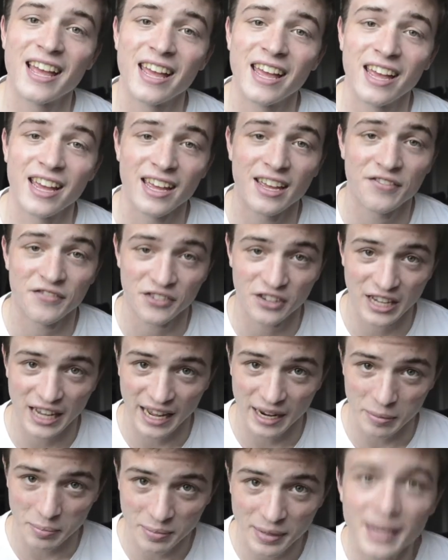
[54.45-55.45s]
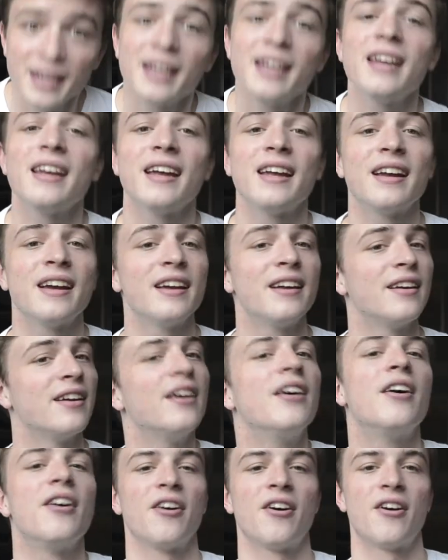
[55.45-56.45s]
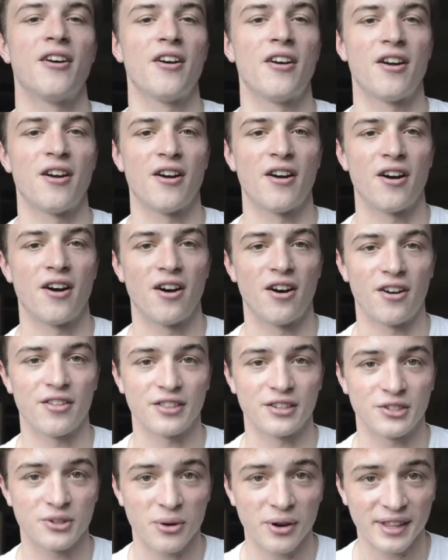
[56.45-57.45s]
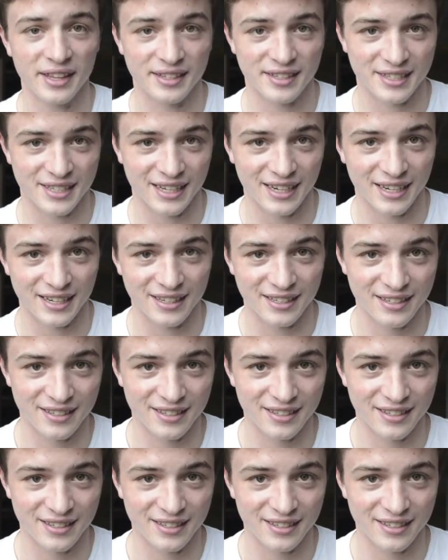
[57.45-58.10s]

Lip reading: if you get pee on the toilet seat,